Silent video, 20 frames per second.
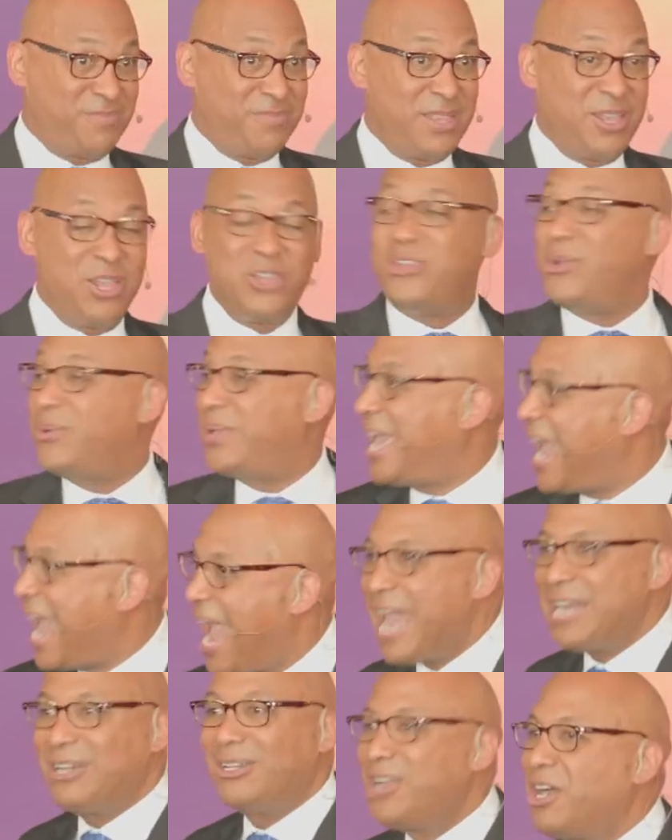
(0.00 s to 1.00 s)
You
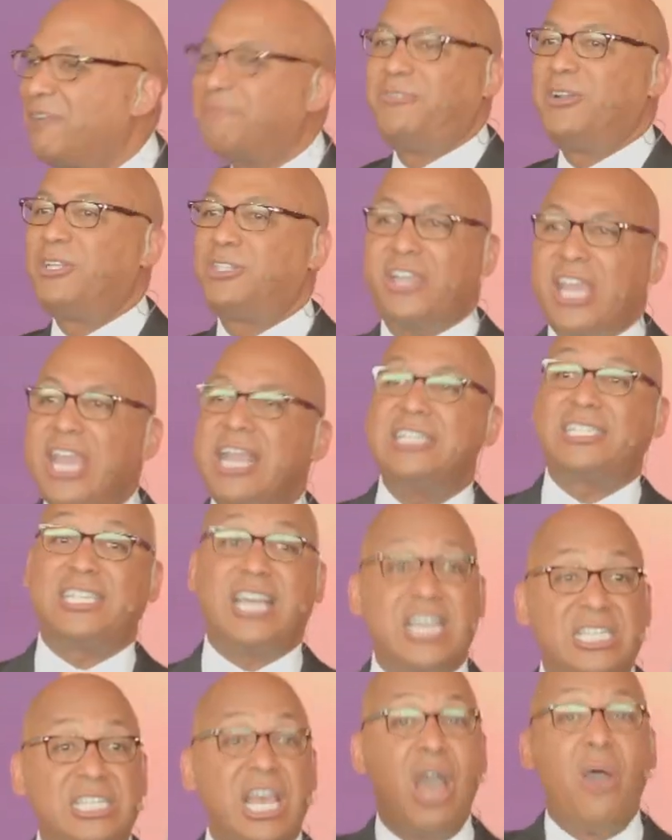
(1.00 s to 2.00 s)
can't look for
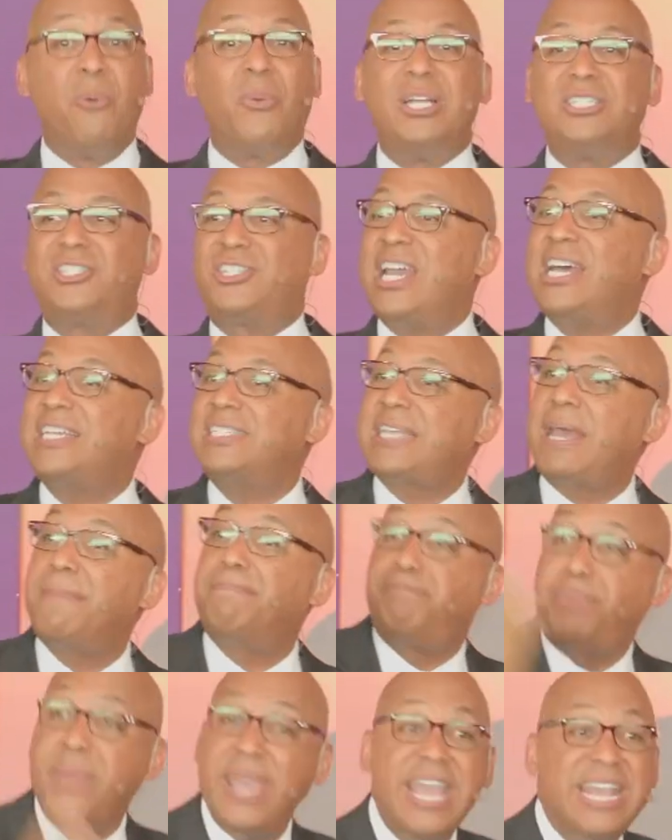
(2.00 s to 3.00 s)
Jesus with just a
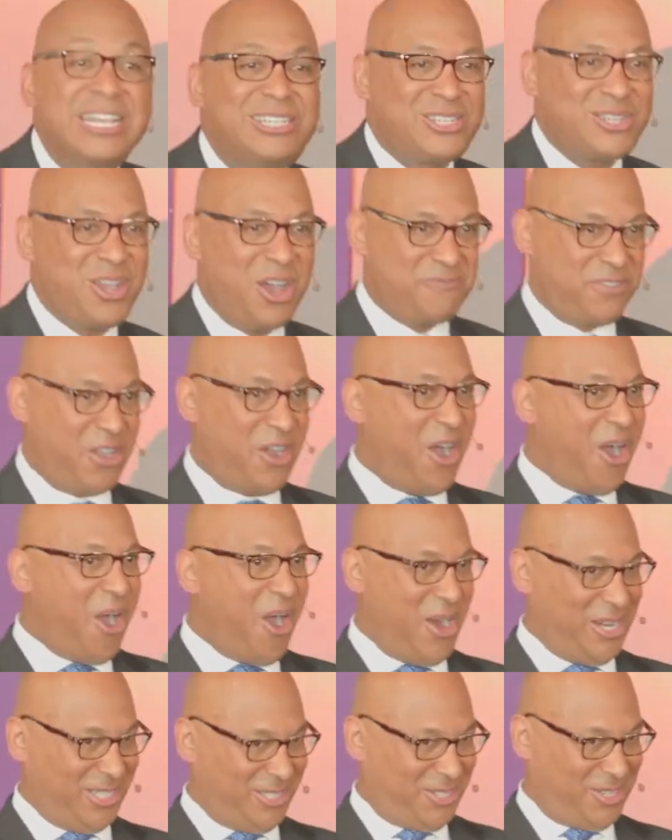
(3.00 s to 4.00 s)
piece of your
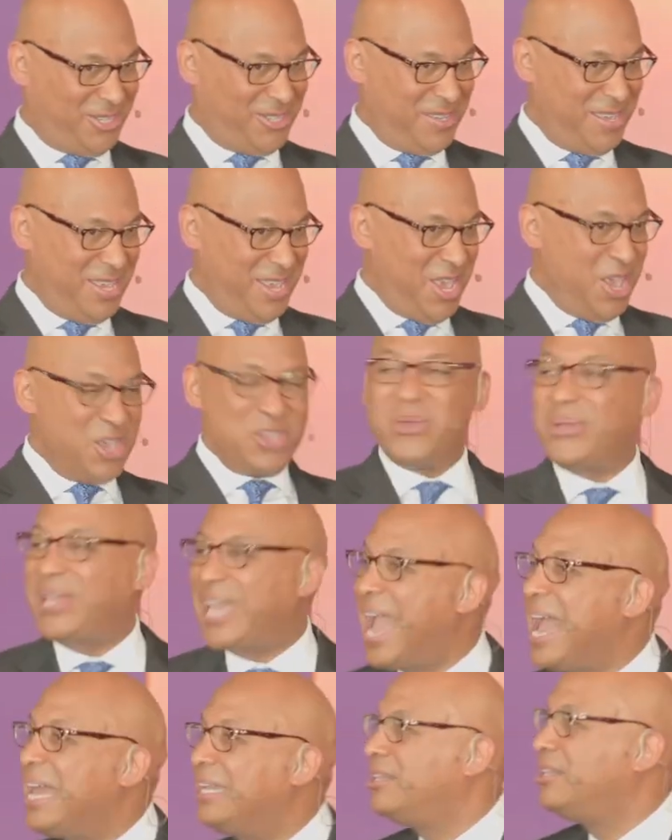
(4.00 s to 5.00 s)
heart. You
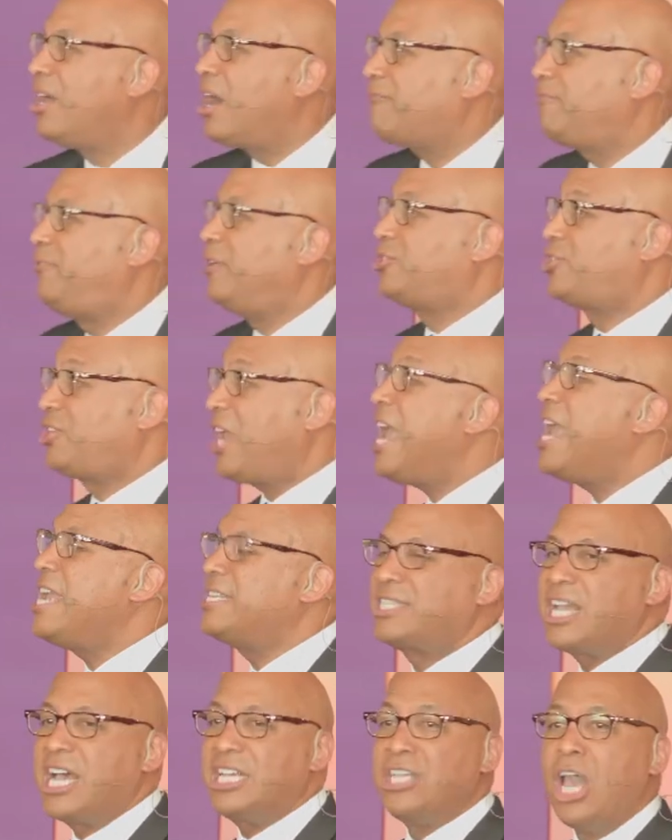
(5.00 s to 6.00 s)
can't look for
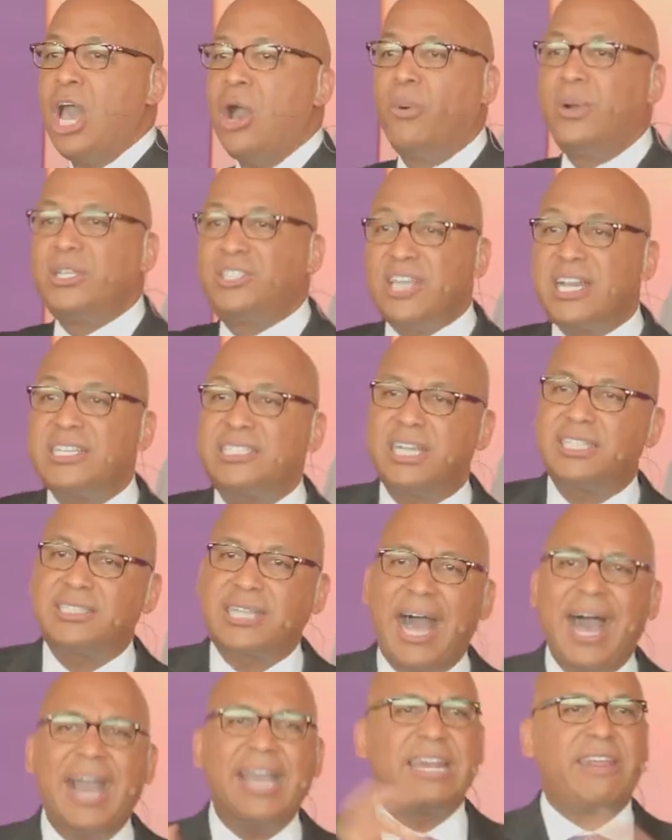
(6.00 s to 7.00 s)
Jesus with just a
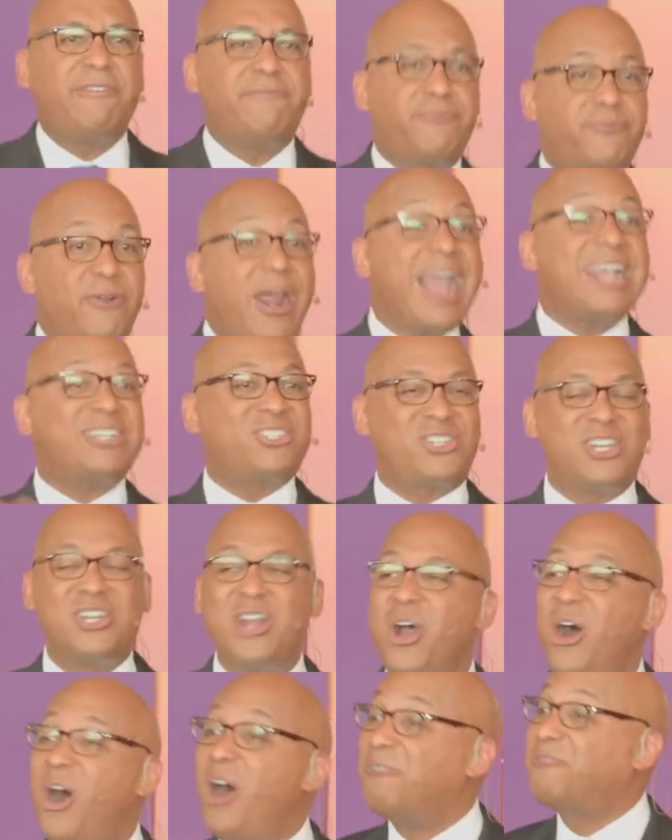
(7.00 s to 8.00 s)
tiny fraction
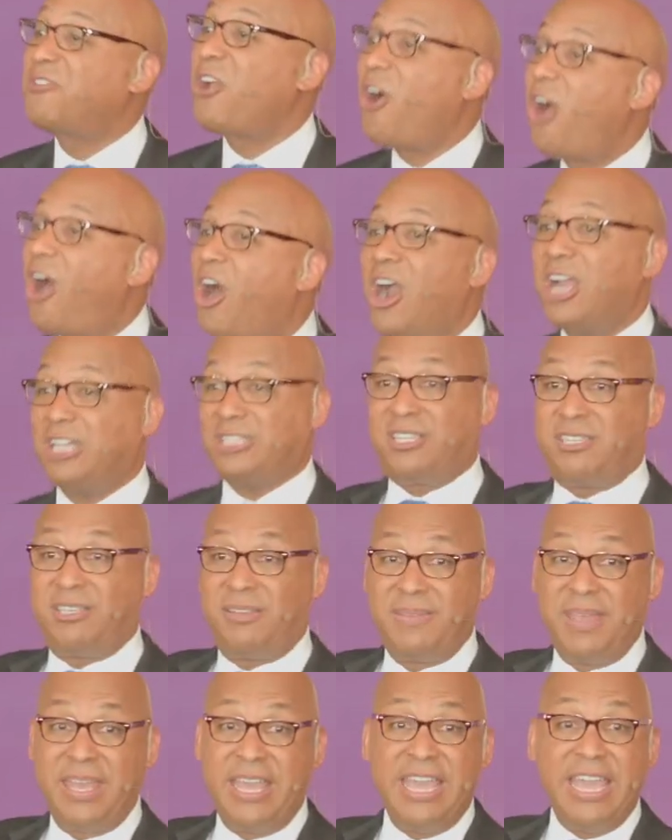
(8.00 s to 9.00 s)
of your heart
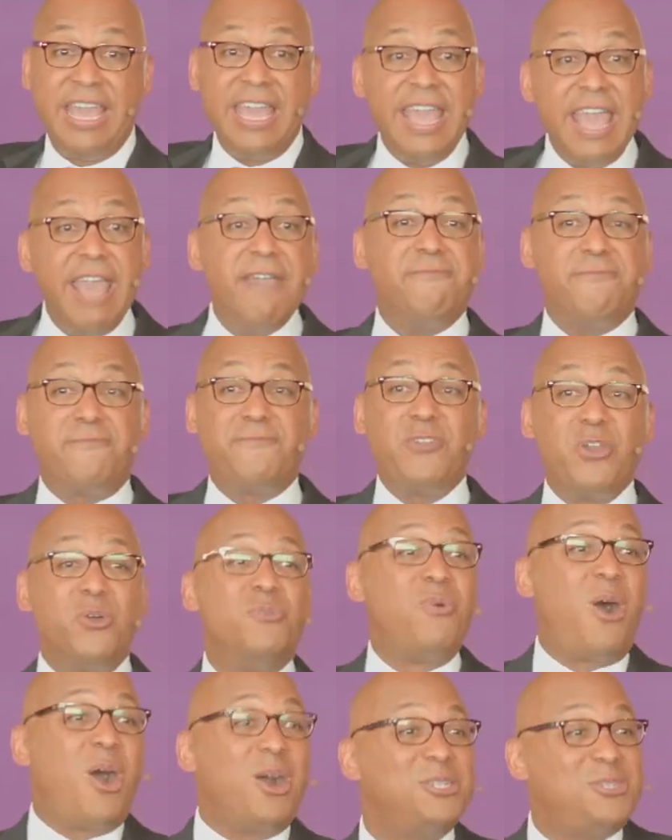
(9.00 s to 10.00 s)
if you
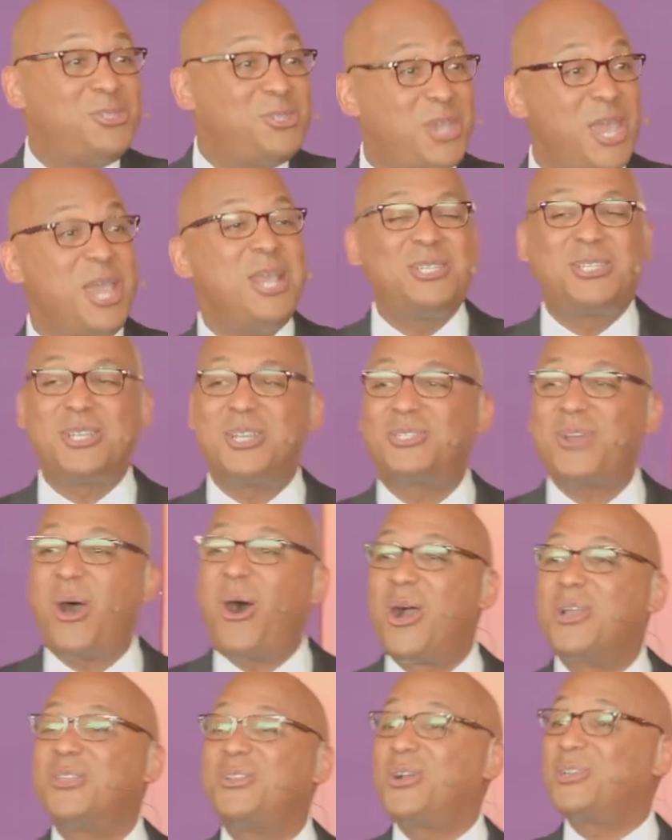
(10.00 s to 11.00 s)
want Jesus
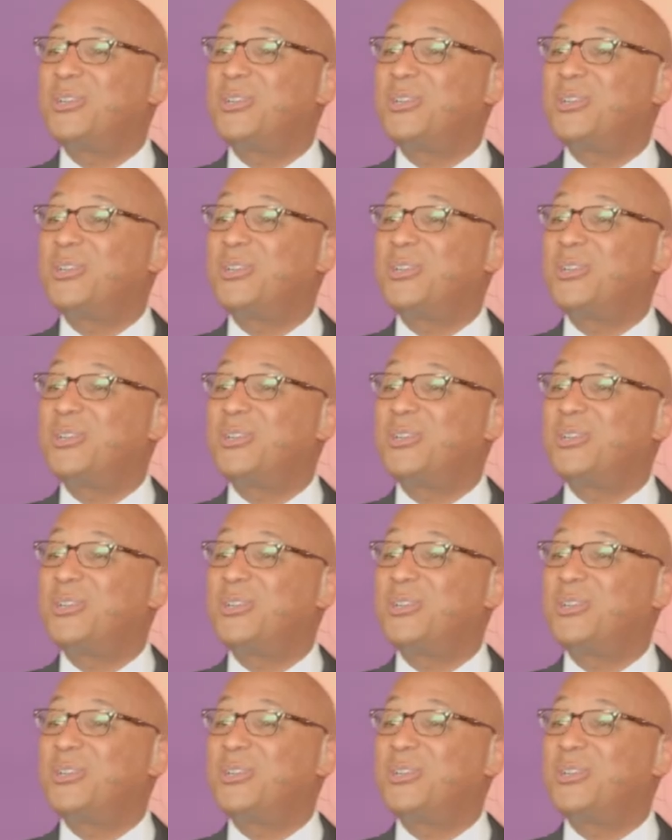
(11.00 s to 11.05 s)
on your